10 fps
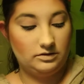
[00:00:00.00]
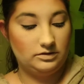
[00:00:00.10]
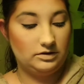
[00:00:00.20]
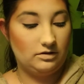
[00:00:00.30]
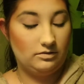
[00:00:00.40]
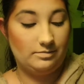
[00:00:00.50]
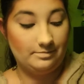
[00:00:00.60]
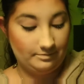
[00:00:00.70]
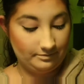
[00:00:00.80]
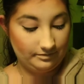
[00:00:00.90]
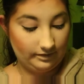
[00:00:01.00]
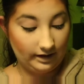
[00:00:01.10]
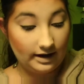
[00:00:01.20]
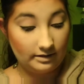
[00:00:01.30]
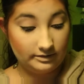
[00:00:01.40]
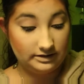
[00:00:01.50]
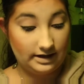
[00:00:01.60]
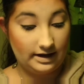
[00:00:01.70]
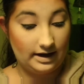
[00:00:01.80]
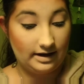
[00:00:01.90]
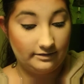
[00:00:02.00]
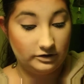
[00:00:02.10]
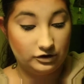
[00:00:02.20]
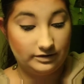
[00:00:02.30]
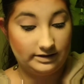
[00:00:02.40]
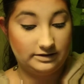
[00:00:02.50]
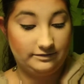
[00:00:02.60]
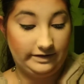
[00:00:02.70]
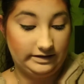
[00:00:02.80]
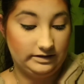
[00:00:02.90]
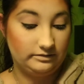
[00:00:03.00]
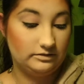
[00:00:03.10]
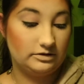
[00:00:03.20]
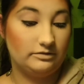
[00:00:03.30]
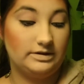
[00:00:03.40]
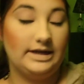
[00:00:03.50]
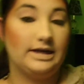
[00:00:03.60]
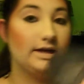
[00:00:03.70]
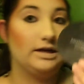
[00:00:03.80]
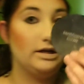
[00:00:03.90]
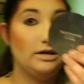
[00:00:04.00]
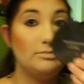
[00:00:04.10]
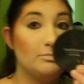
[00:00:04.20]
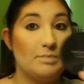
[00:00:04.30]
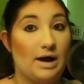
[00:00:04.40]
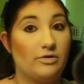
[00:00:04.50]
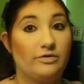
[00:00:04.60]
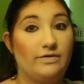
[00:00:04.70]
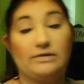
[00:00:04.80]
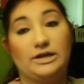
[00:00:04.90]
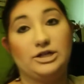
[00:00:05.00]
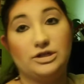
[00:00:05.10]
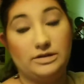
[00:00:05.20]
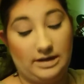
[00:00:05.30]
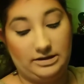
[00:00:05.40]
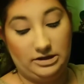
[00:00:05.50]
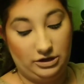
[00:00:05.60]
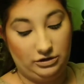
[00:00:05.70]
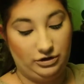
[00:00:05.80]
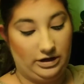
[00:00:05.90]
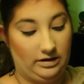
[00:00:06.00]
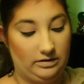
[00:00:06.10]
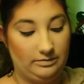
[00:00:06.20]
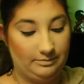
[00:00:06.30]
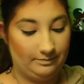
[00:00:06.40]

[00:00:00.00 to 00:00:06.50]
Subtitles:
So, like I was saying, I have a trick to fix it. So, take any powder foundation that's in your shade.